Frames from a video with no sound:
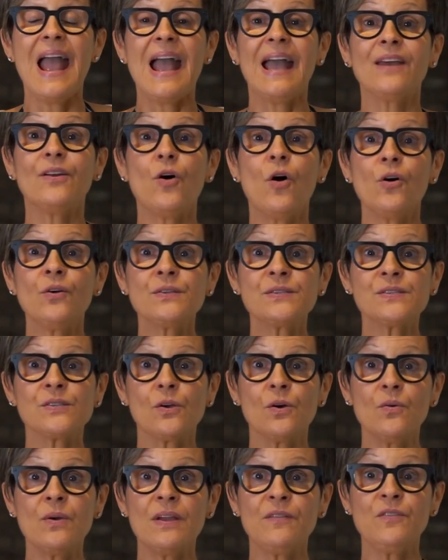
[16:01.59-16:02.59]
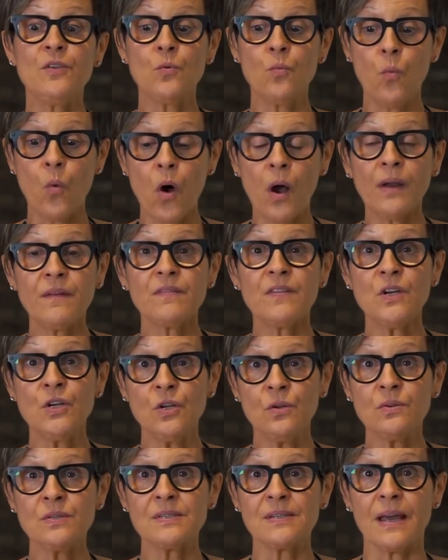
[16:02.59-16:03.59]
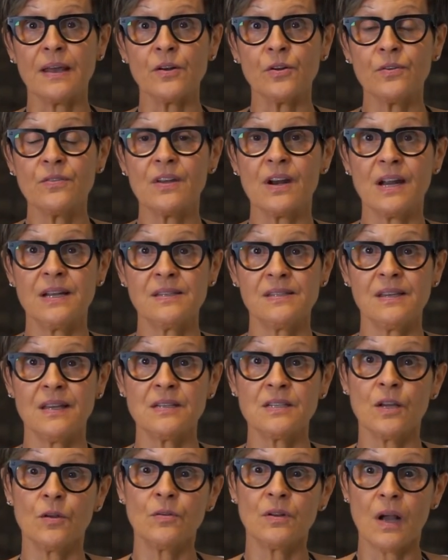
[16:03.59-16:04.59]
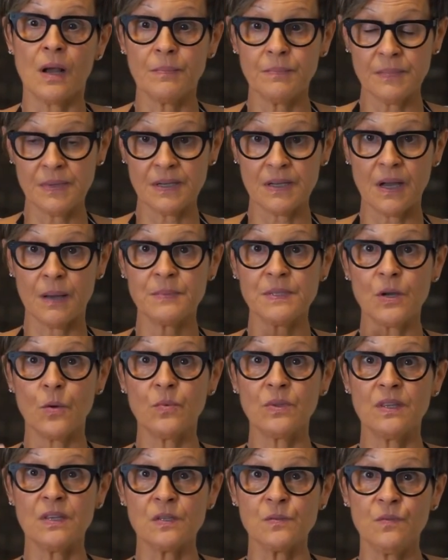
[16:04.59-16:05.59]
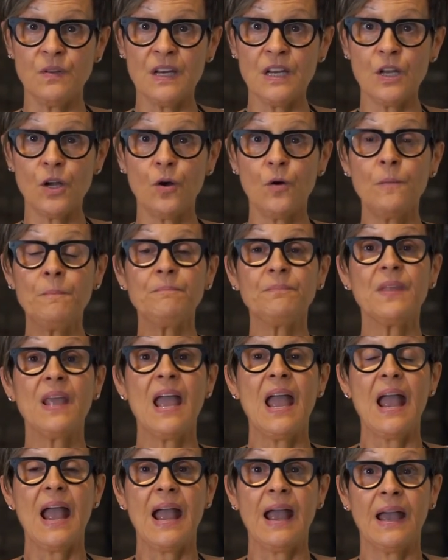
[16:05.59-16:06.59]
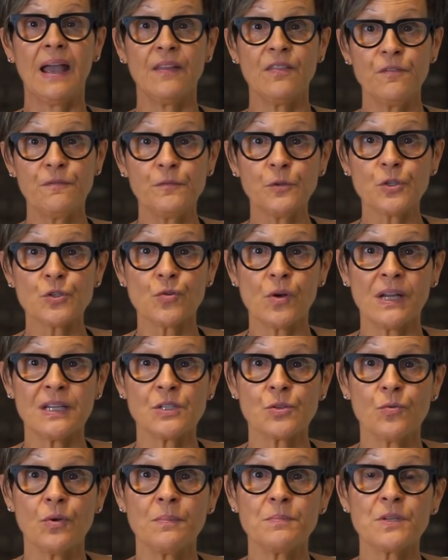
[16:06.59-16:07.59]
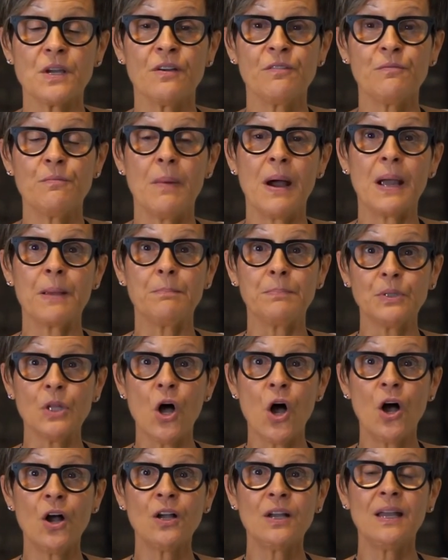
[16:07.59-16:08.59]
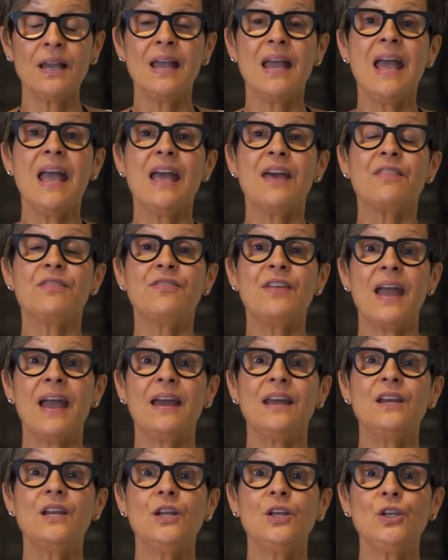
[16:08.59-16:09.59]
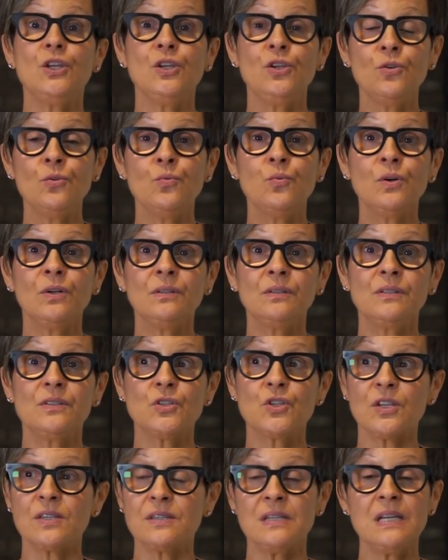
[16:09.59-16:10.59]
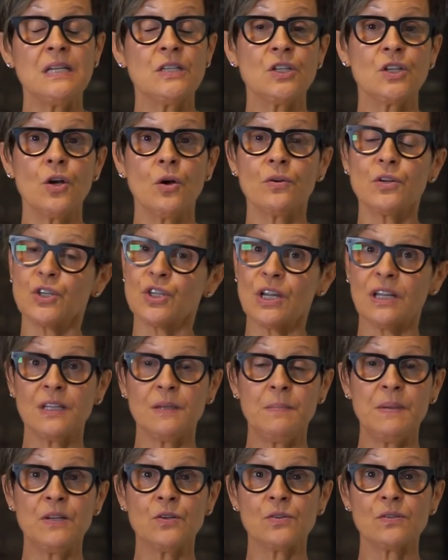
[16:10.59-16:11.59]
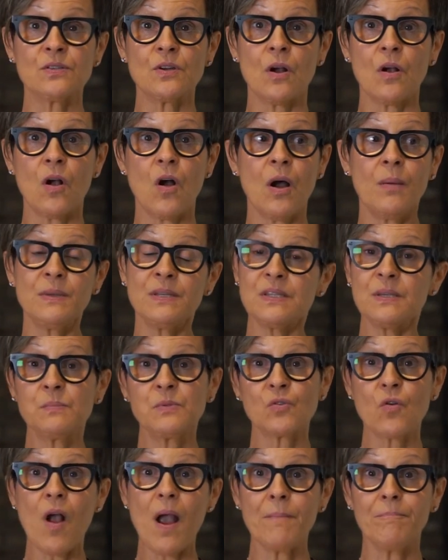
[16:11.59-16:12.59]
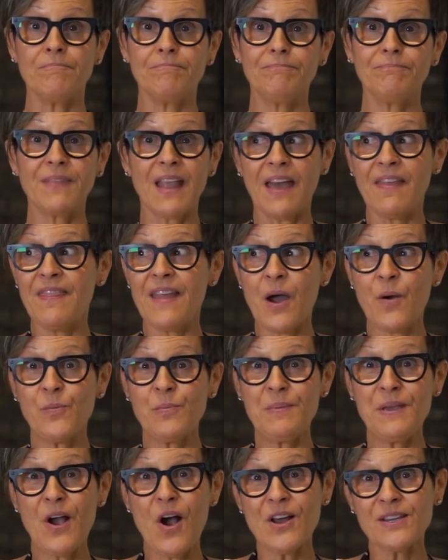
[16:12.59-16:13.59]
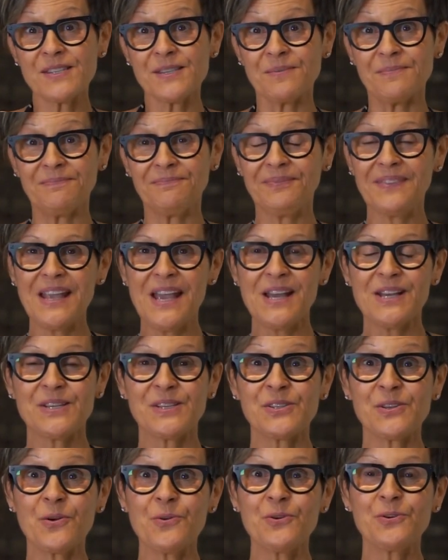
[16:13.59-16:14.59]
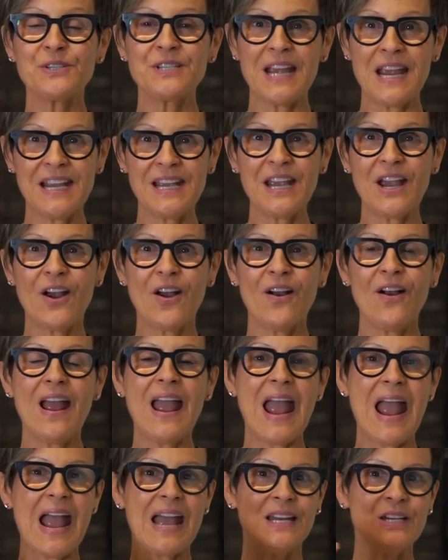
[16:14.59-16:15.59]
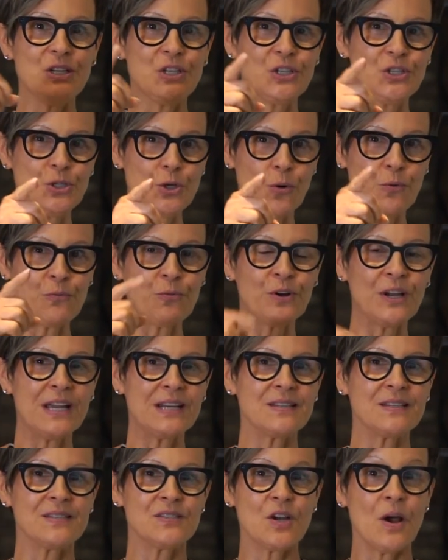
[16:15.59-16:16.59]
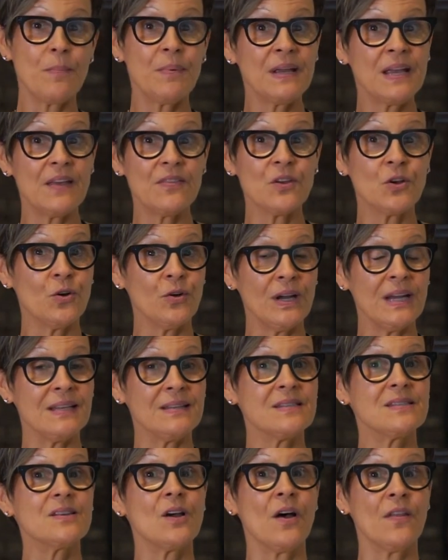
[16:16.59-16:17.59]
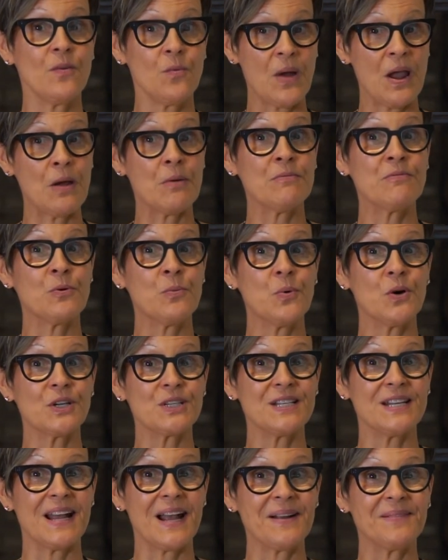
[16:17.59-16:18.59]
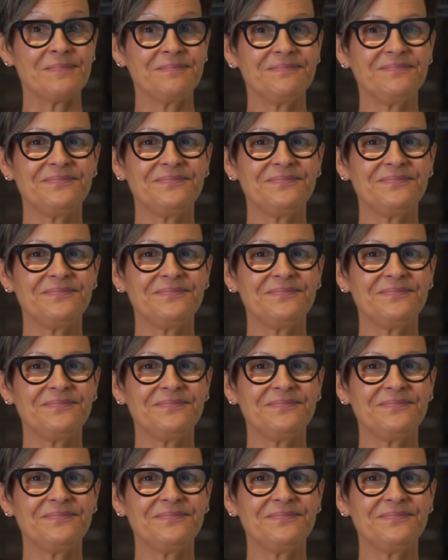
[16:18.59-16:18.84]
And also, if you want the newsletter that I send out, comes out with this video and the full transcript of my blog, then you will just need to go to shellypeters.com and subscribe. And that would be awesome. So take care, and don't forget to stop and get the greens on the way home from work today.